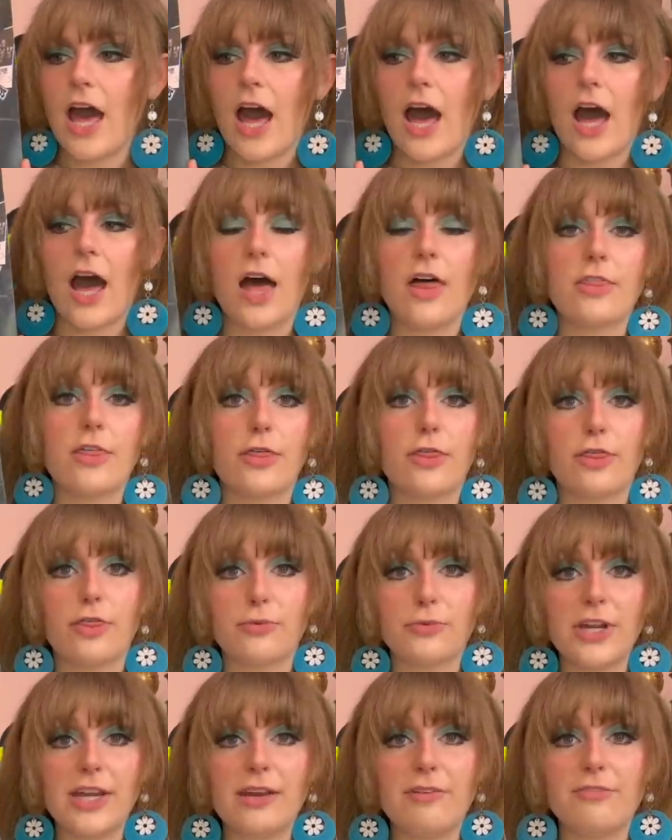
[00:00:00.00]
the
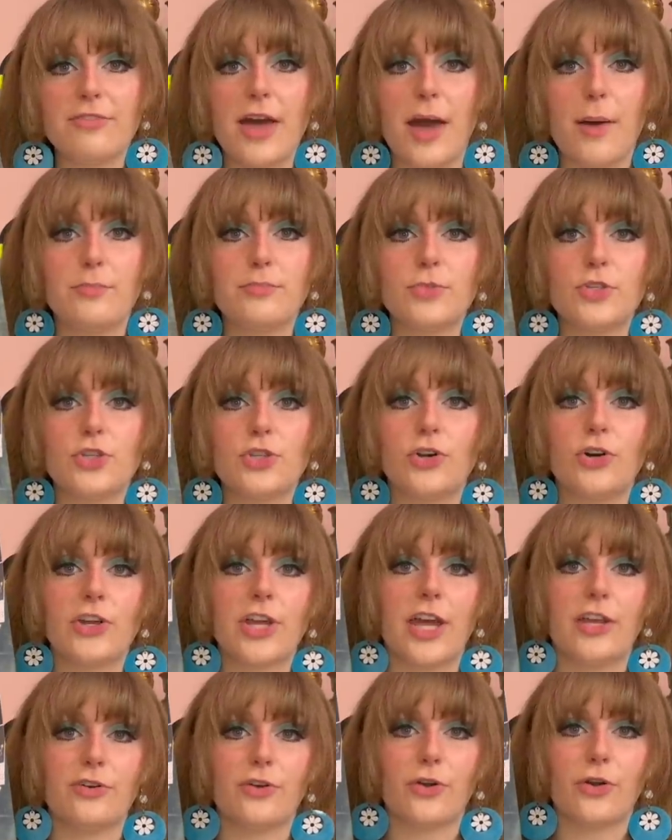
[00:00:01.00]
three of them took
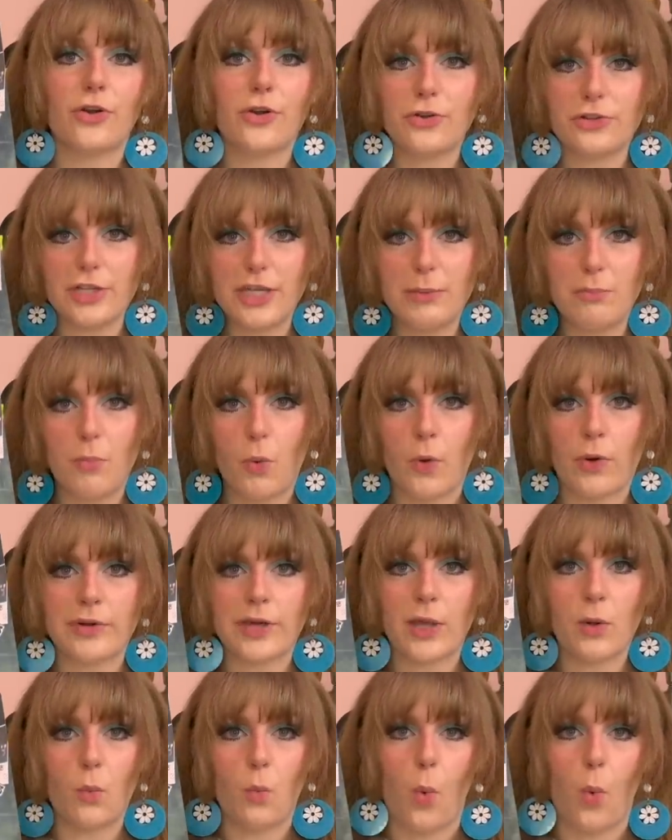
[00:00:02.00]
an early morning